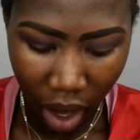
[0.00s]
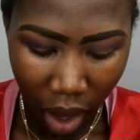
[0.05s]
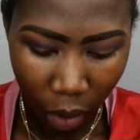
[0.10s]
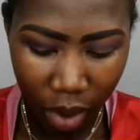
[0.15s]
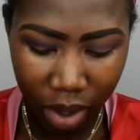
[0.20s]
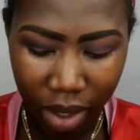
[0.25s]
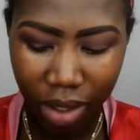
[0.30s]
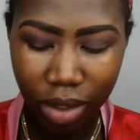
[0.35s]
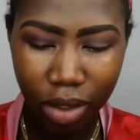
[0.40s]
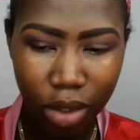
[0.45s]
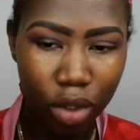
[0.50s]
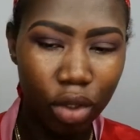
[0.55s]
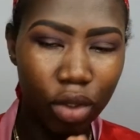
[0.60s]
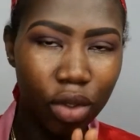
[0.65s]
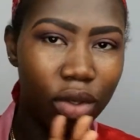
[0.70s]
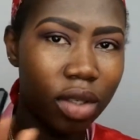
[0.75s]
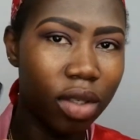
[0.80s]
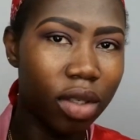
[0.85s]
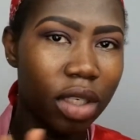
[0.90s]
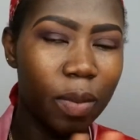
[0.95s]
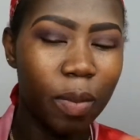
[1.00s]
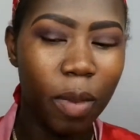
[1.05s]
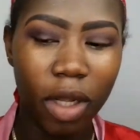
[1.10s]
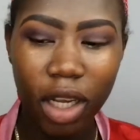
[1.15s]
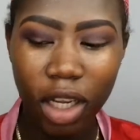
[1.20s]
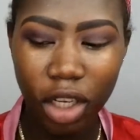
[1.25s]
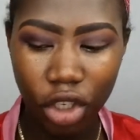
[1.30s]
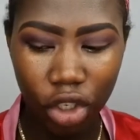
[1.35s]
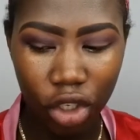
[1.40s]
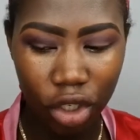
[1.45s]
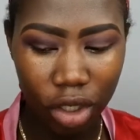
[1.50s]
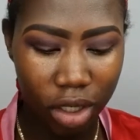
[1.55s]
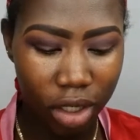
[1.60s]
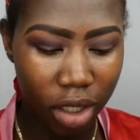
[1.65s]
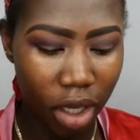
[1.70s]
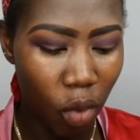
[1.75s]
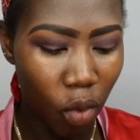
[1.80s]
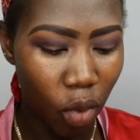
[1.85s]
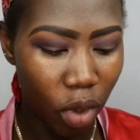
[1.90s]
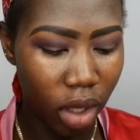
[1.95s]
I wanted to use this, but let's just
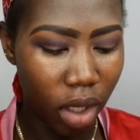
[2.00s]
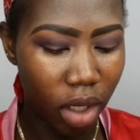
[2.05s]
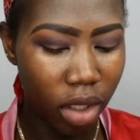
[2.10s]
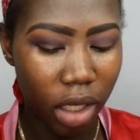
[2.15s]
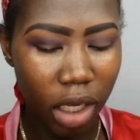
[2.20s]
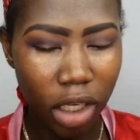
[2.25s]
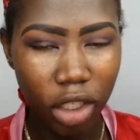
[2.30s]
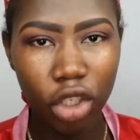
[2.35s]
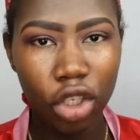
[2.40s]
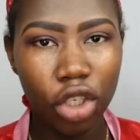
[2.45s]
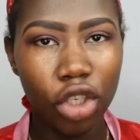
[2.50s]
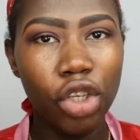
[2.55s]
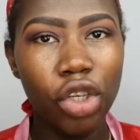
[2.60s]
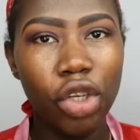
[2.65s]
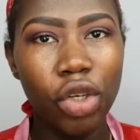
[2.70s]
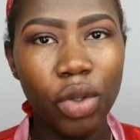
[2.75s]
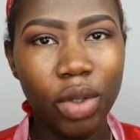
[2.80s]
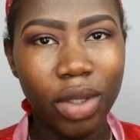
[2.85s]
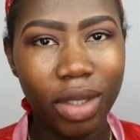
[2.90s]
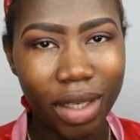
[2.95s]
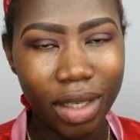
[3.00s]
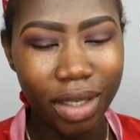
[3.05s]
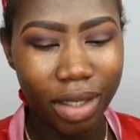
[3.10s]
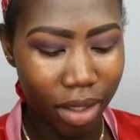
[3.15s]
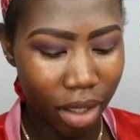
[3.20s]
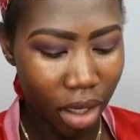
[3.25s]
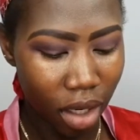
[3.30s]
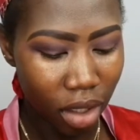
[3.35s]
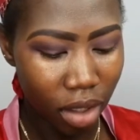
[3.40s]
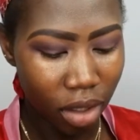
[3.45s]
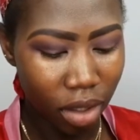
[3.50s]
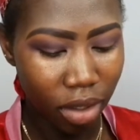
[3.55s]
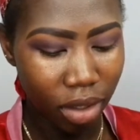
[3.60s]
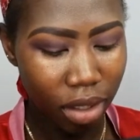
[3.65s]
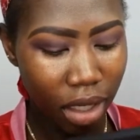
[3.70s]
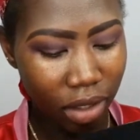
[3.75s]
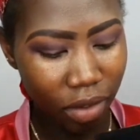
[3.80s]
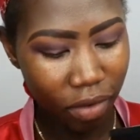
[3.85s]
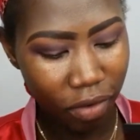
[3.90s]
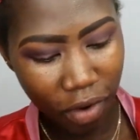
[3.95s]
stay with this. Let's just use this
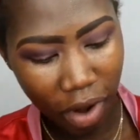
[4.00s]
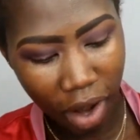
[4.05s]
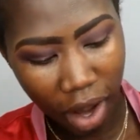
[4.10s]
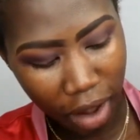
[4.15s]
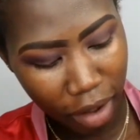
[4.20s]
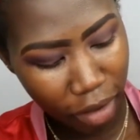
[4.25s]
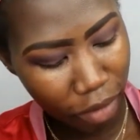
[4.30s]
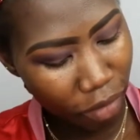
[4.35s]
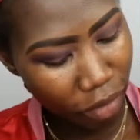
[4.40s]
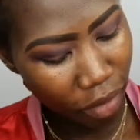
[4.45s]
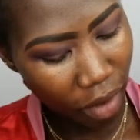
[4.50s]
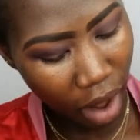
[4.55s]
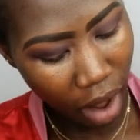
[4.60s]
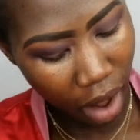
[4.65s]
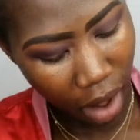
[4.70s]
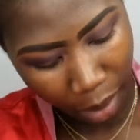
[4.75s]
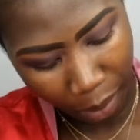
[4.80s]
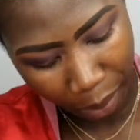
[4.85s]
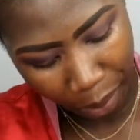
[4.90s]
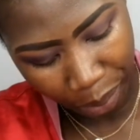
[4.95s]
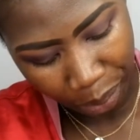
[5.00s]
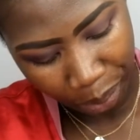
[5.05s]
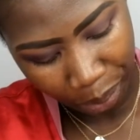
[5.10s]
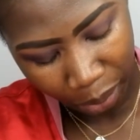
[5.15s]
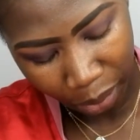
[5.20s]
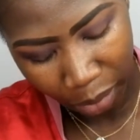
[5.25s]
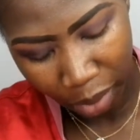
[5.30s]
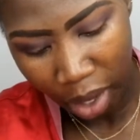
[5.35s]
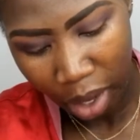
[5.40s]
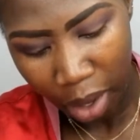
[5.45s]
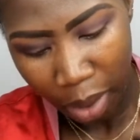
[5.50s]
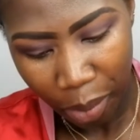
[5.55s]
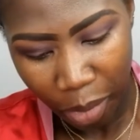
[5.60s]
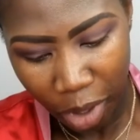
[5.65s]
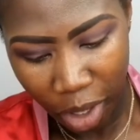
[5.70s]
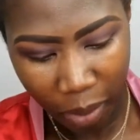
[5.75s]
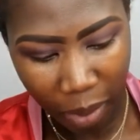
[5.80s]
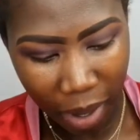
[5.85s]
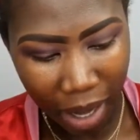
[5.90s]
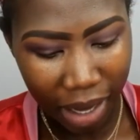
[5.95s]
35
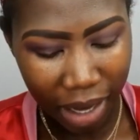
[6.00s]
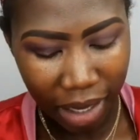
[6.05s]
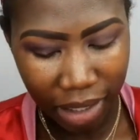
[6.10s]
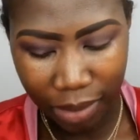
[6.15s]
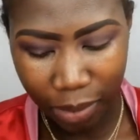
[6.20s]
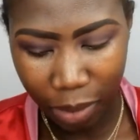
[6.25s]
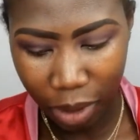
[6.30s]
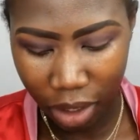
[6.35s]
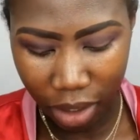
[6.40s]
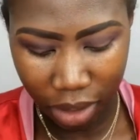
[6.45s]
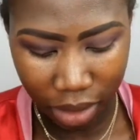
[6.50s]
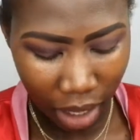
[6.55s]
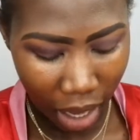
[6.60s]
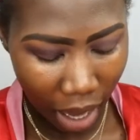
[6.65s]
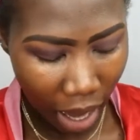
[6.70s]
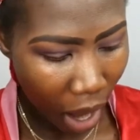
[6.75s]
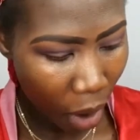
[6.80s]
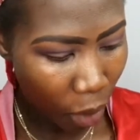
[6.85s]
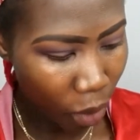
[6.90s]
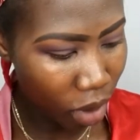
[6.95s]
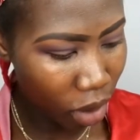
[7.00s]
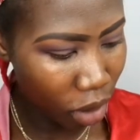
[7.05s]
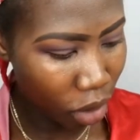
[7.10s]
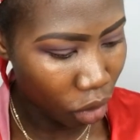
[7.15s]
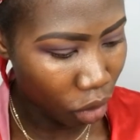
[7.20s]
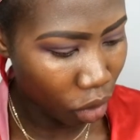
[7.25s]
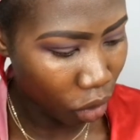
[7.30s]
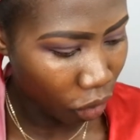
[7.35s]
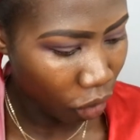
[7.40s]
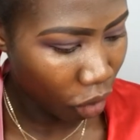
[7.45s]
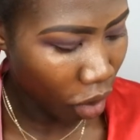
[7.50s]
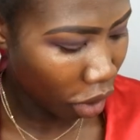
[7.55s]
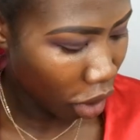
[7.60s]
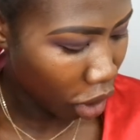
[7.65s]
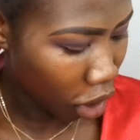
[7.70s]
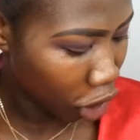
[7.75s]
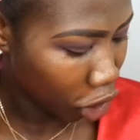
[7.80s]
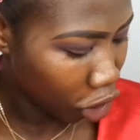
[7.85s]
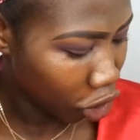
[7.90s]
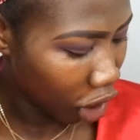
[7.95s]
P palette because I wanted to go for
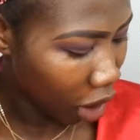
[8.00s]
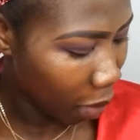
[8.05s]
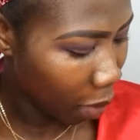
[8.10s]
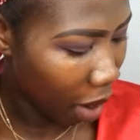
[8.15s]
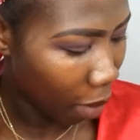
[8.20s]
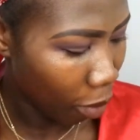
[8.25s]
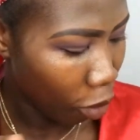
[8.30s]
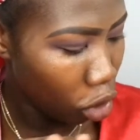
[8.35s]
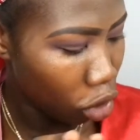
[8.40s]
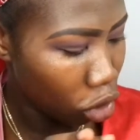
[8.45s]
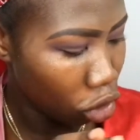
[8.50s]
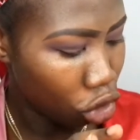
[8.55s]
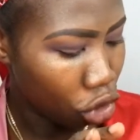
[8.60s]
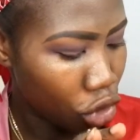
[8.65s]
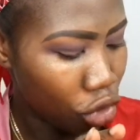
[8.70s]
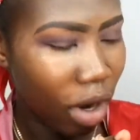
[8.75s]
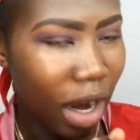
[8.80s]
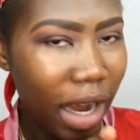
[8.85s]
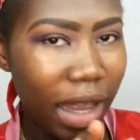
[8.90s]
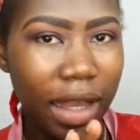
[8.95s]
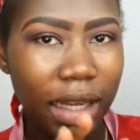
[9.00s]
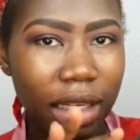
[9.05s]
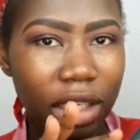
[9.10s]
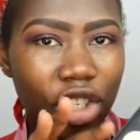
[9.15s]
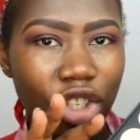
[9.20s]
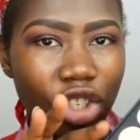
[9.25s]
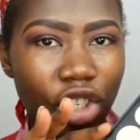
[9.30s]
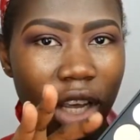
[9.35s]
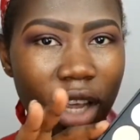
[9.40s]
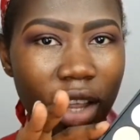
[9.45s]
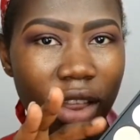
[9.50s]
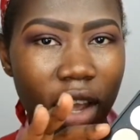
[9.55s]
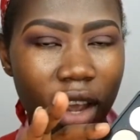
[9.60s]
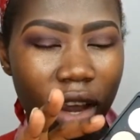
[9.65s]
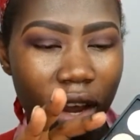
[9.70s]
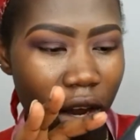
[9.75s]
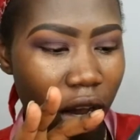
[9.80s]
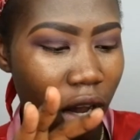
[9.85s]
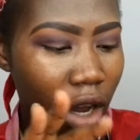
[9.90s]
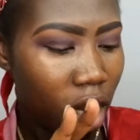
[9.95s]
another shade, but I'm going to try this shade
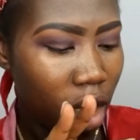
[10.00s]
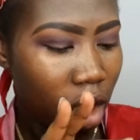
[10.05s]
here,